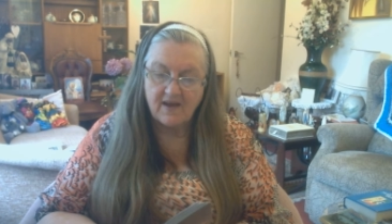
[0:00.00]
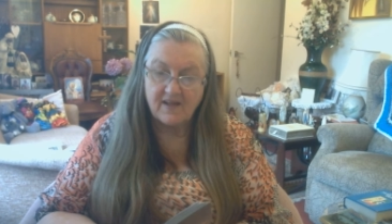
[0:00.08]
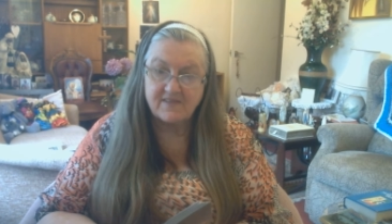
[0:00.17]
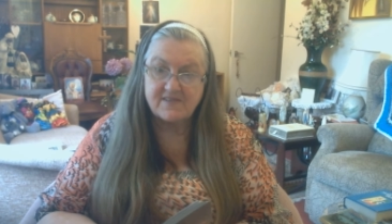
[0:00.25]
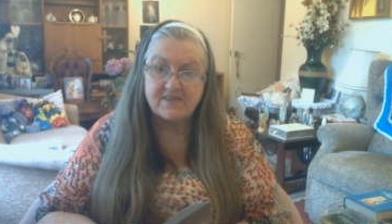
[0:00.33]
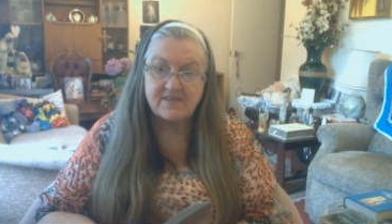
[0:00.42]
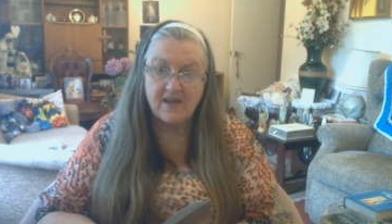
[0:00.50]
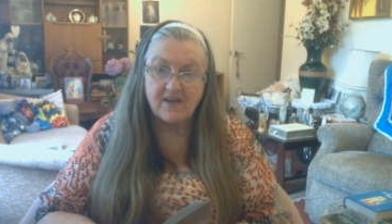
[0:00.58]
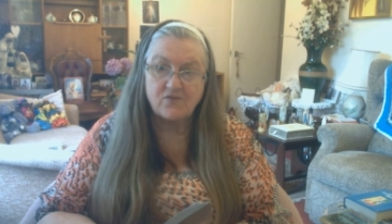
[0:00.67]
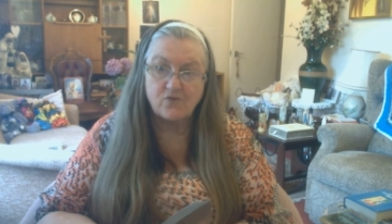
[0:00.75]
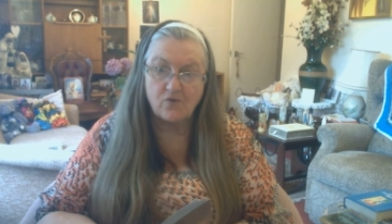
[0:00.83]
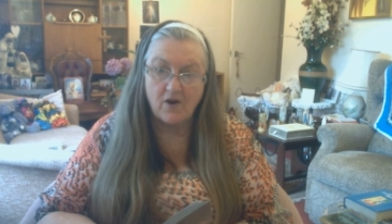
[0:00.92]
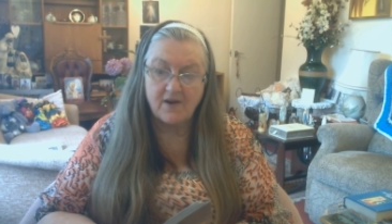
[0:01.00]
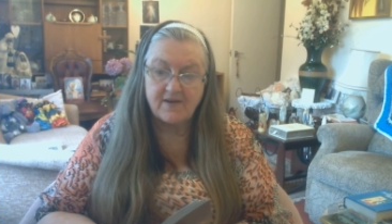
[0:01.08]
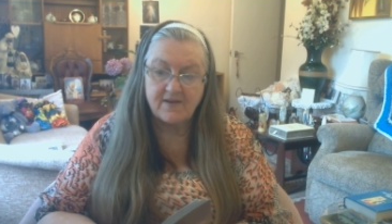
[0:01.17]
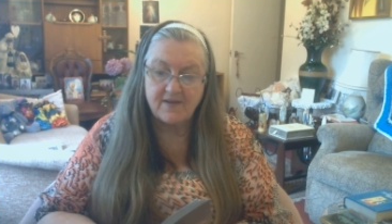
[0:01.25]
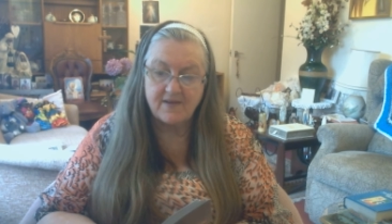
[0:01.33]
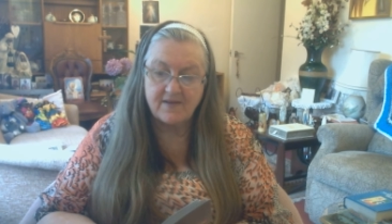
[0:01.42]
and stand right
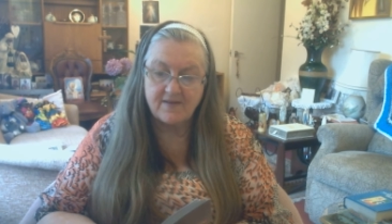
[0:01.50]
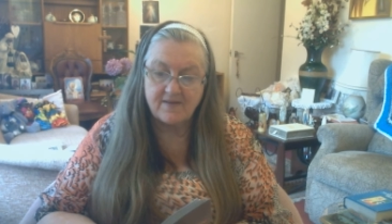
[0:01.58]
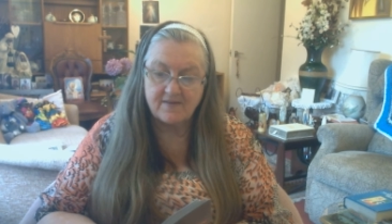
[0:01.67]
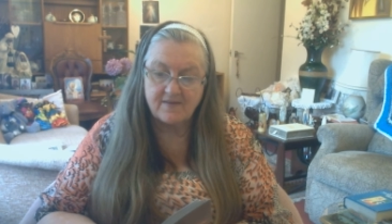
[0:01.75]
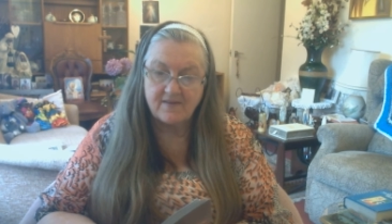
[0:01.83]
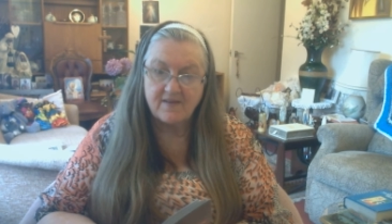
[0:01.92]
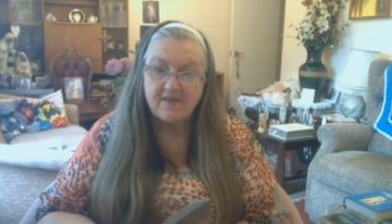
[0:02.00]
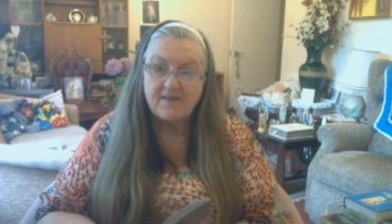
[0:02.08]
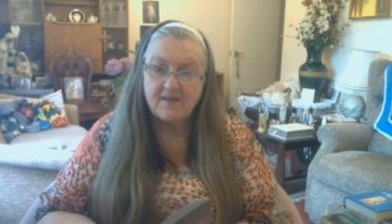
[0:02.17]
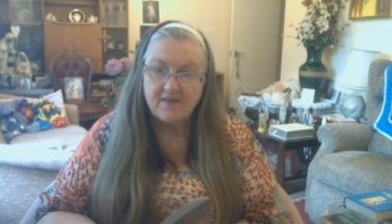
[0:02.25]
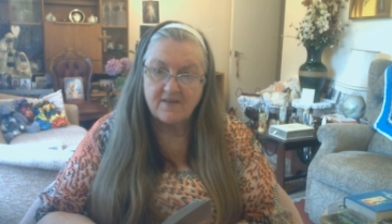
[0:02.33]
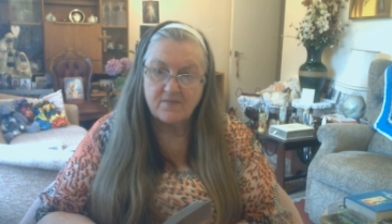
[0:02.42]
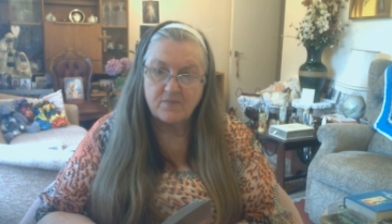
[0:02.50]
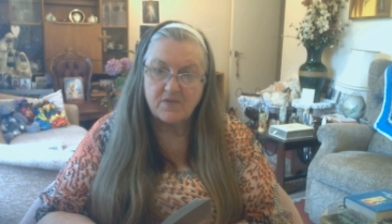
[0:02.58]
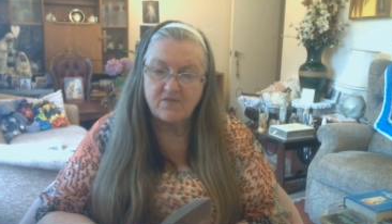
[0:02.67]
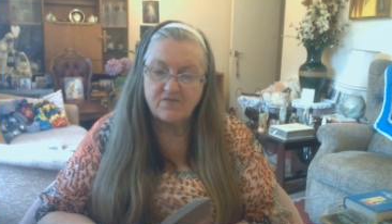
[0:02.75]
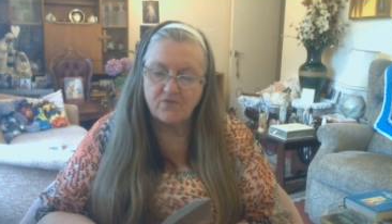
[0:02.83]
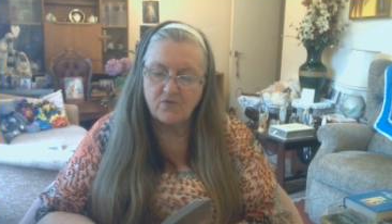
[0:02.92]
here
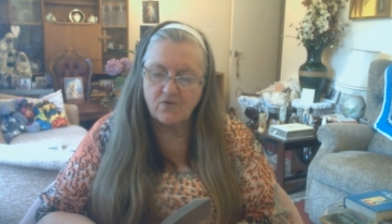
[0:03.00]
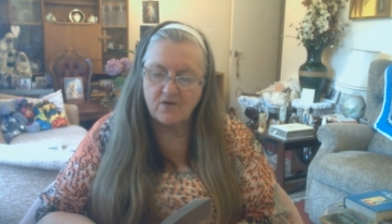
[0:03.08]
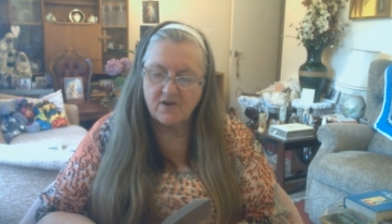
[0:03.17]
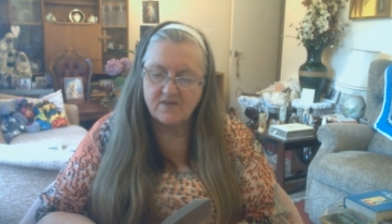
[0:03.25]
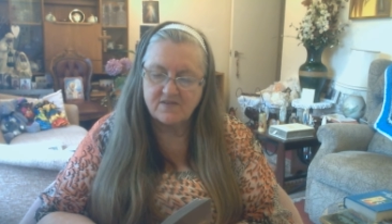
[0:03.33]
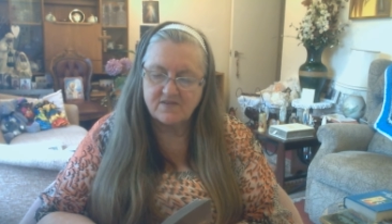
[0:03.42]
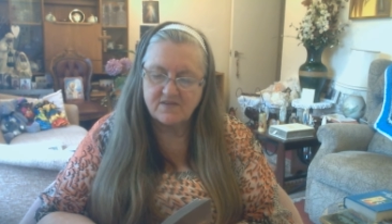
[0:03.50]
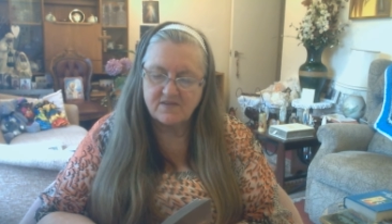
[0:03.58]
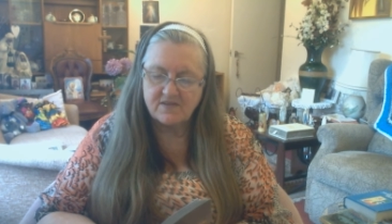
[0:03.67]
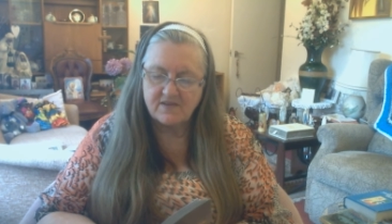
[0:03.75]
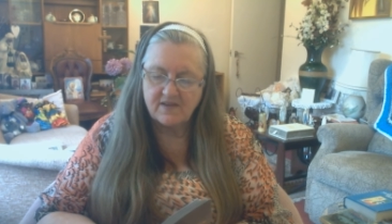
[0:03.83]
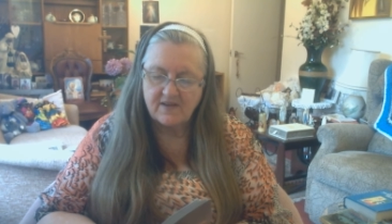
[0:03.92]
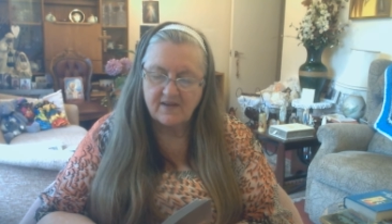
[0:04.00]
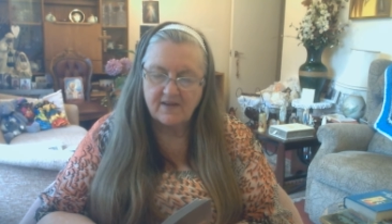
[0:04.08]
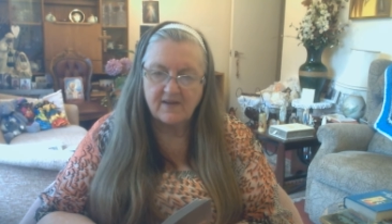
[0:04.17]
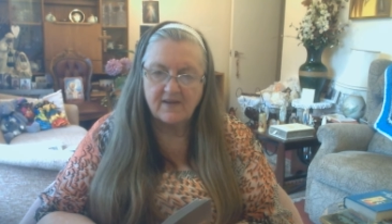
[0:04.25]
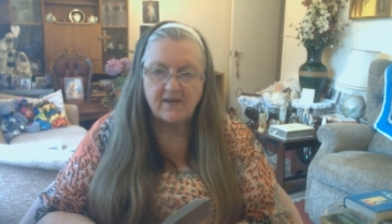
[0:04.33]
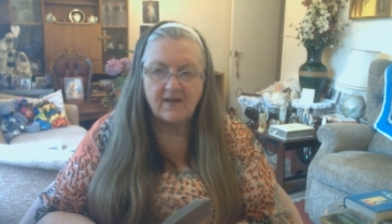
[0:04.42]
before us
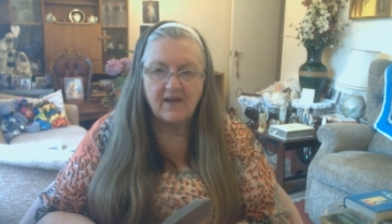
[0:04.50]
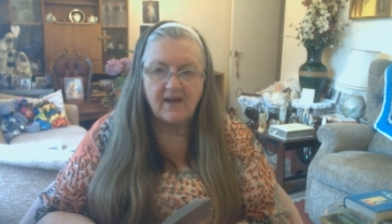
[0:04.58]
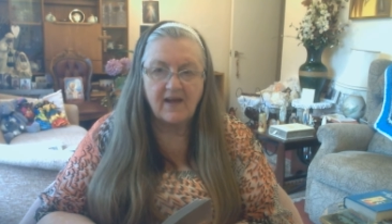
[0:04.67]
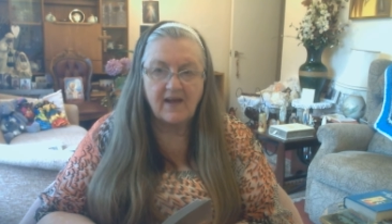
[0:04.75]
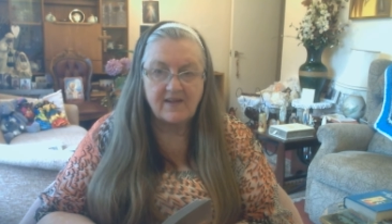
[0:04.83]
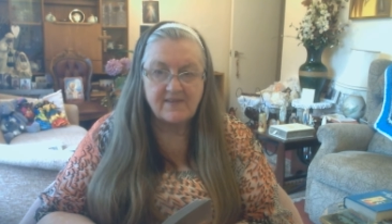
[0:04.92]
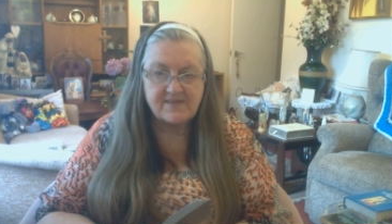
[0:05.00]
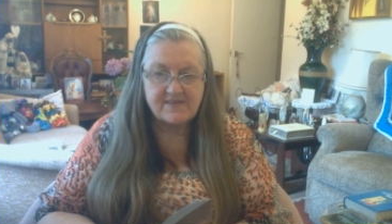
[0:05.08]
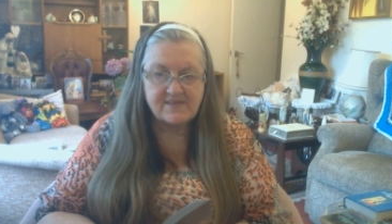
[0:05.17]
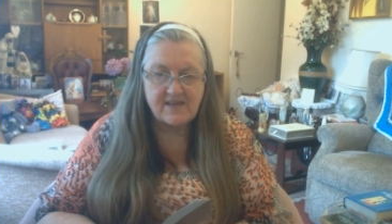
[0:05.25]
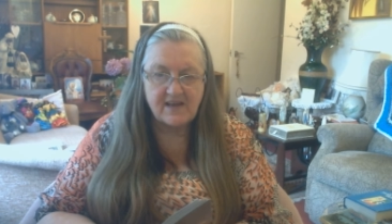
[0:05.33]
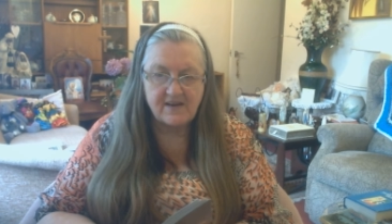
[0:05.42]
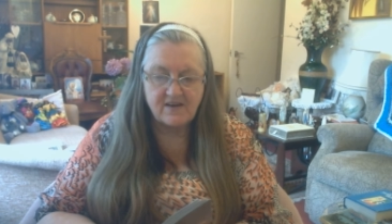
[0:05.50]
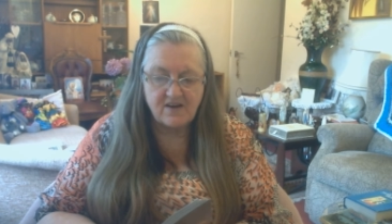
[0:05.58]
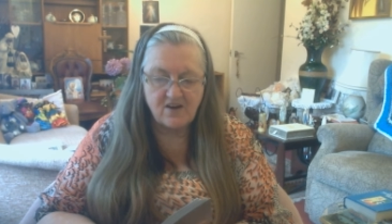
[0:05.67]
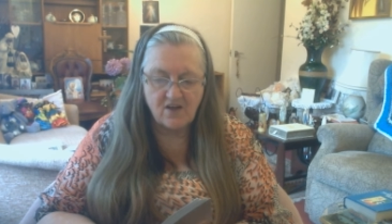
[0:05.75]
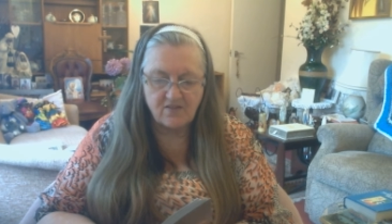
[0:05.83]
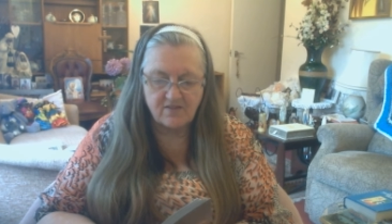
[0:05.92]
and say
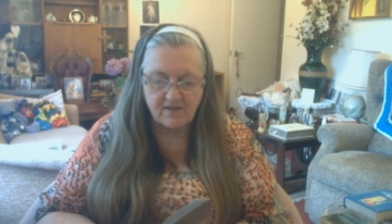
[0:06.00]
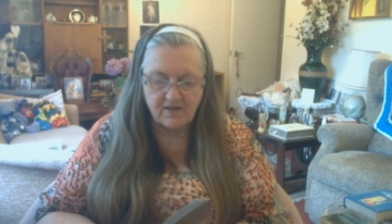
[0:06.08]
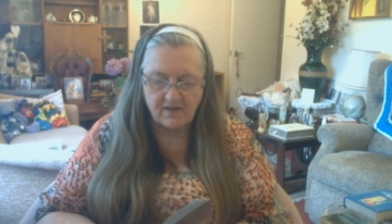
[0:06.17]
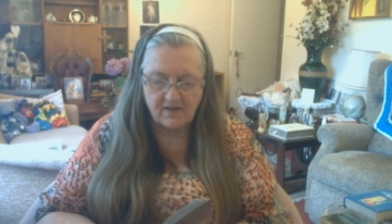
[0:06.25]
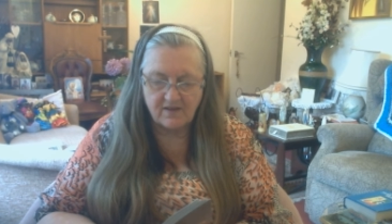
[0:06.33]
nothing,